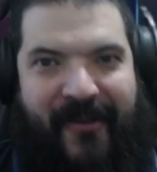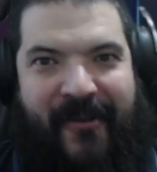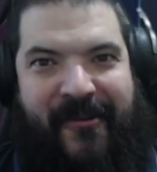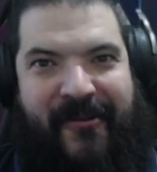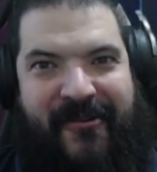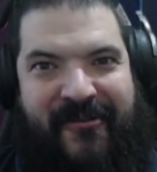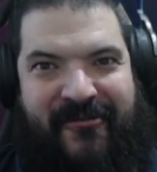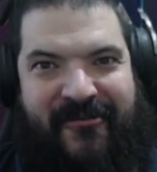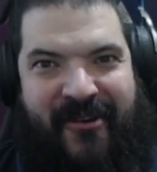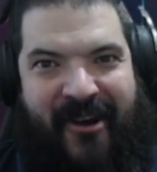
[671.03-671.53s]

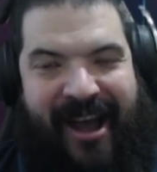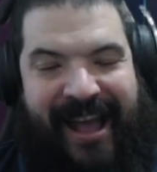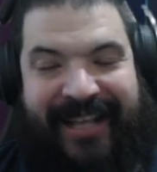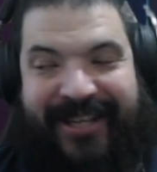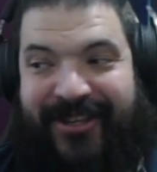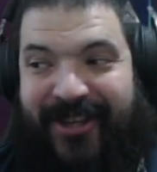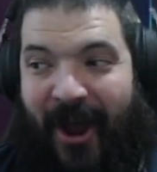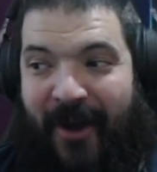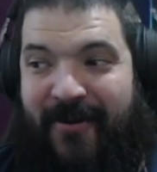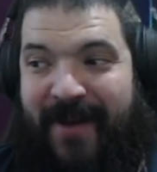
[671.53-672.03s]
Right,
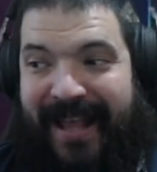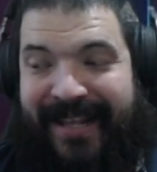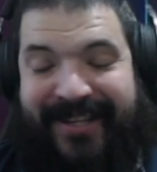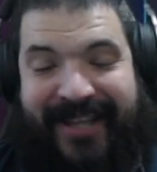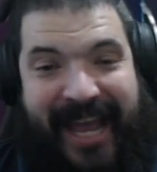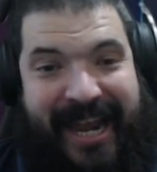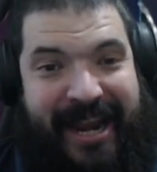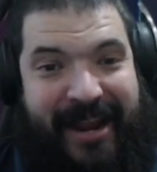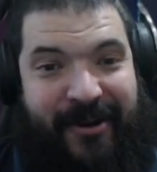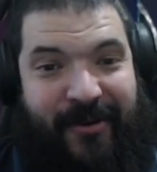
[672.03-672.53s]
so let's
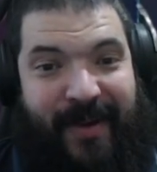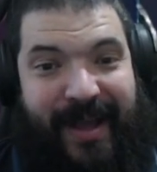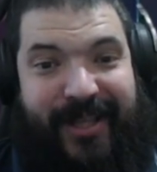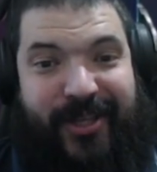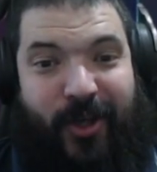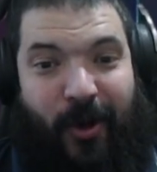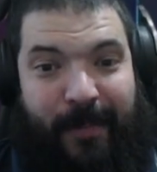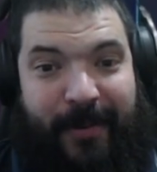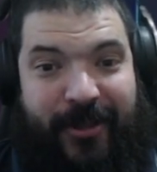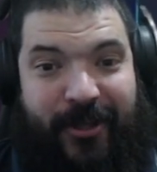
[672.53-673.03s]
get into it.
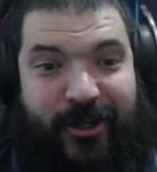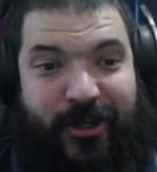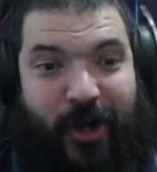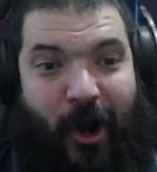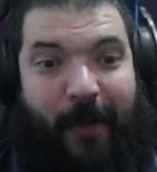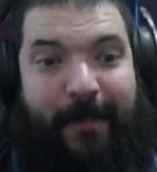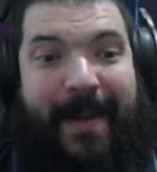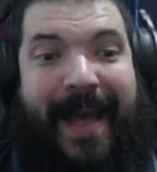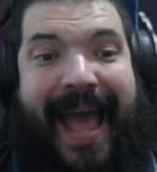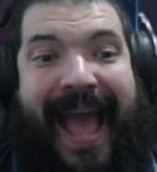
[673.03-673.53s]
Top of the
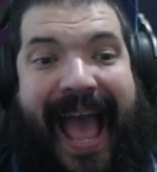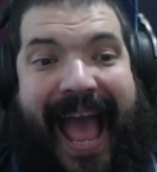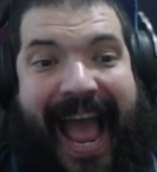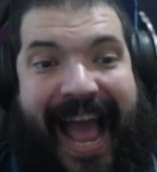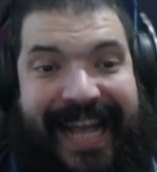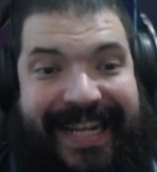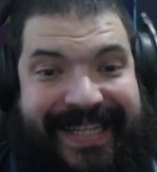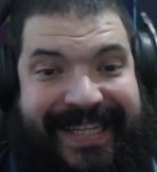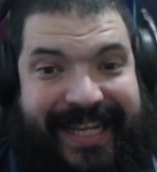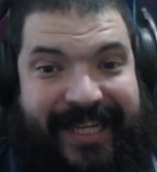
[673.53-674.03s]
shop,
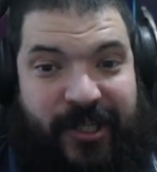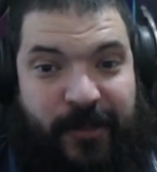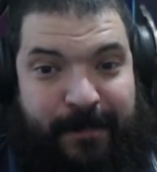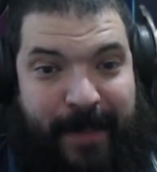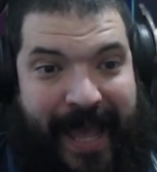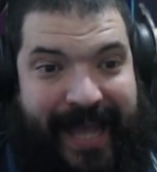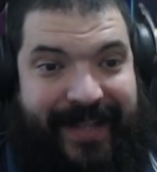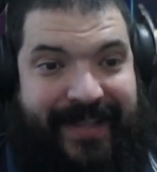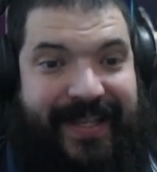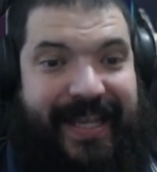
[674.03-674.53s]
as
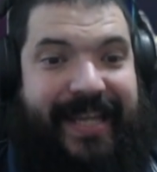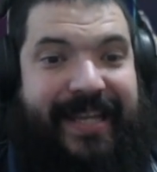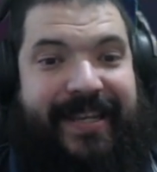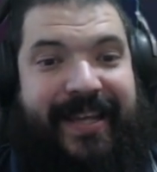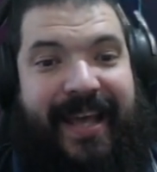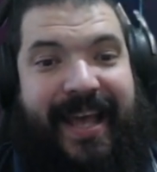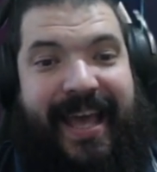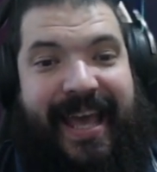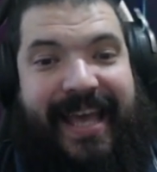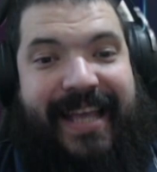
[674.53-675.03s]
expected,
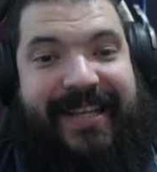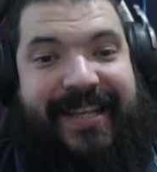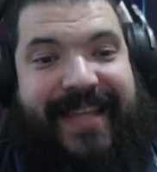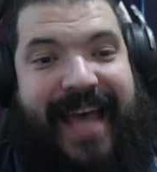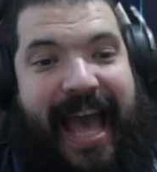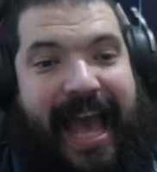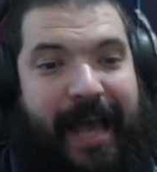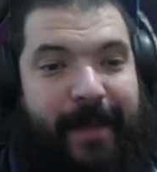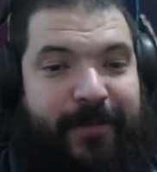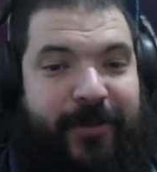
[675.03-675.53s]
is
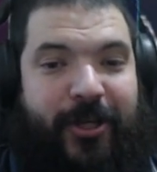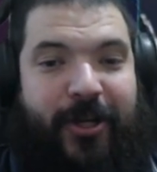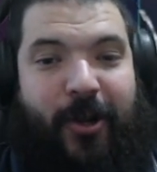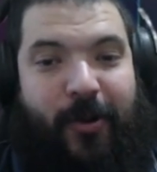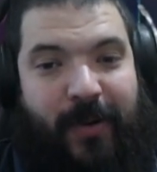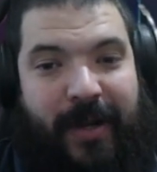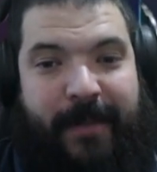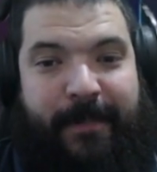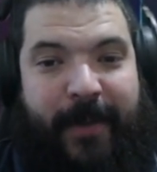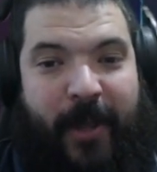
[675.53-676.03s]
that
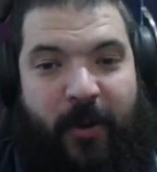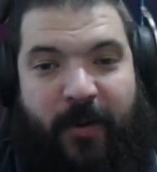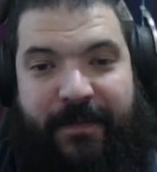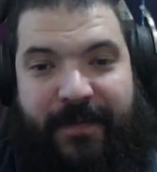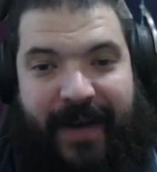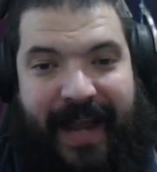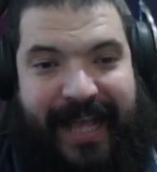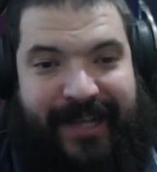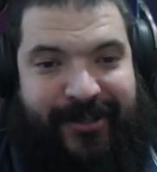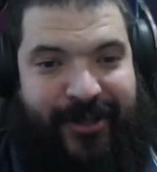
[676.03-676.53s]
absolutely
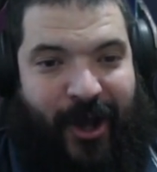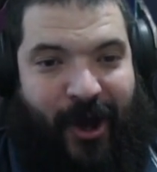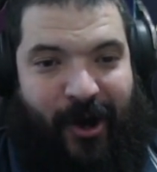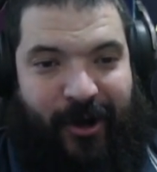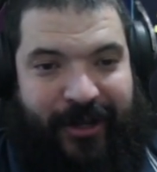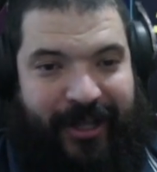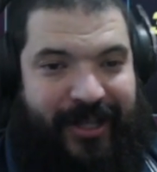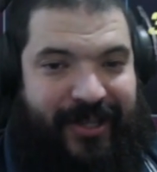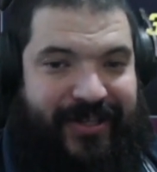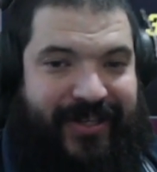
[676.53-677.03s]
beautiful
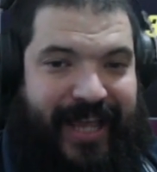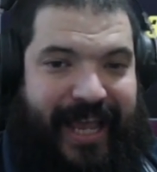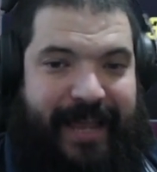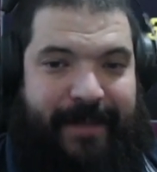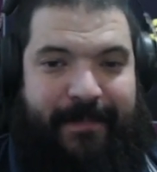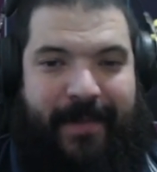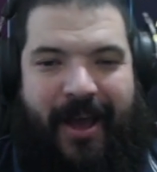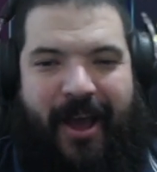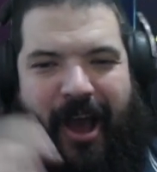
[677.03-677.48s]
Asgardian team.